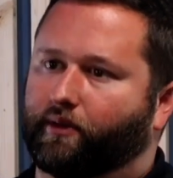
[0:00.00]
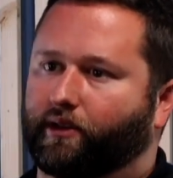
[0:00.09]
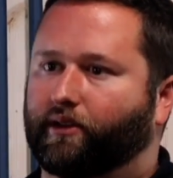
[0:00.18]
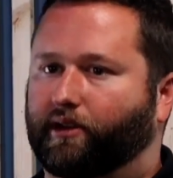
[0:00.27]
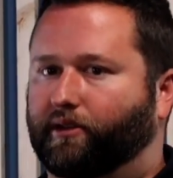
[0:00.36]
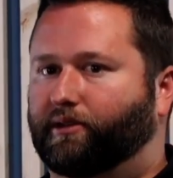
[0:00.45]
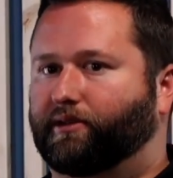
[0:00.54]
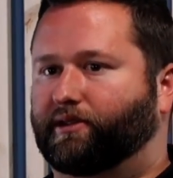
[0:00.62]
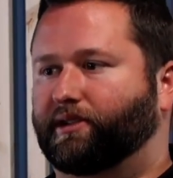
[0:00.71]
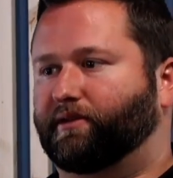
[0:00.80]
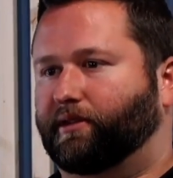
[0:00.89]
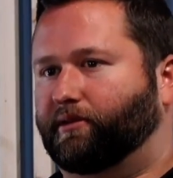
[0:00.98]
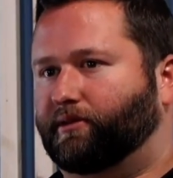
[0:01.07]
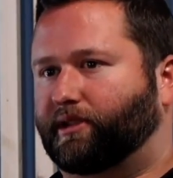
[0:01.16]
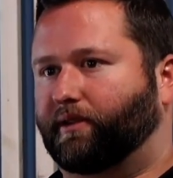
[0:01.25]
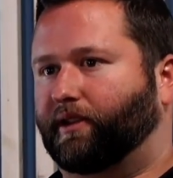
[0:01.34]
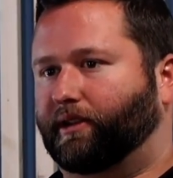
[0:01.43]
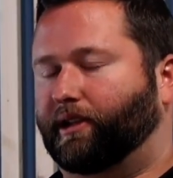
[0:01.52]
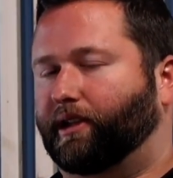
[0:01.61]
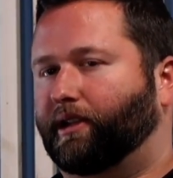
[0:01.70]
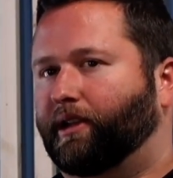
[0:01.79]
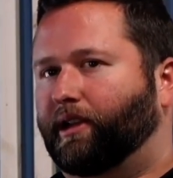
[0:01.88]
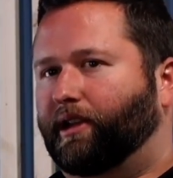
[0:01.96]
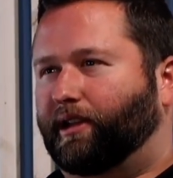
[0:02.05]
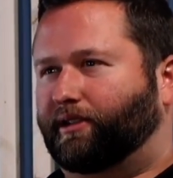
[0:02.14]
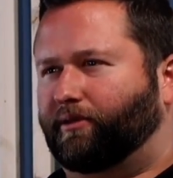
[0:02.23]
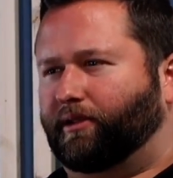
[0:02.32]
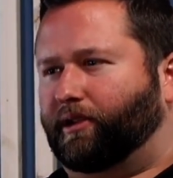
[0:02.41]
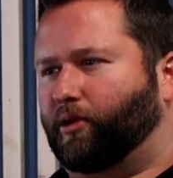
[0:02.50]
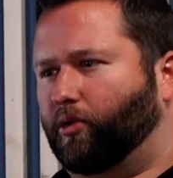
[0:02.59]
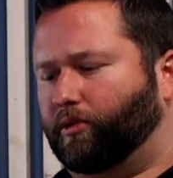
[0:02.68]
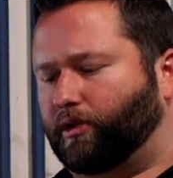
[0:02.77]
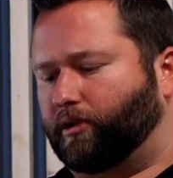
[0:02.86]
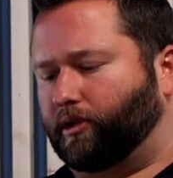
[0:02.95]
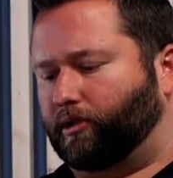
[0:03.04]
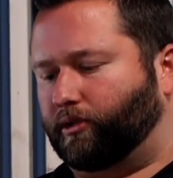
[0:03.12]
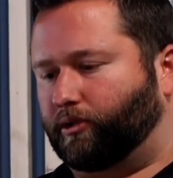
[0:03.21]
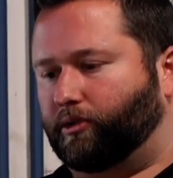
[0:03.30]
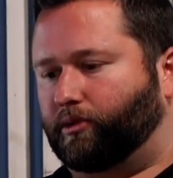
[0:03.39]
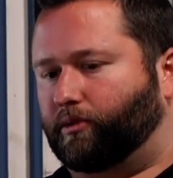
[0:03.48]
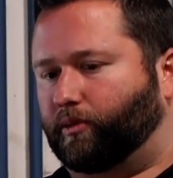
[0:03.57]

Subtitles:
And, you know, just different stuff like that. It's really cool what you can do when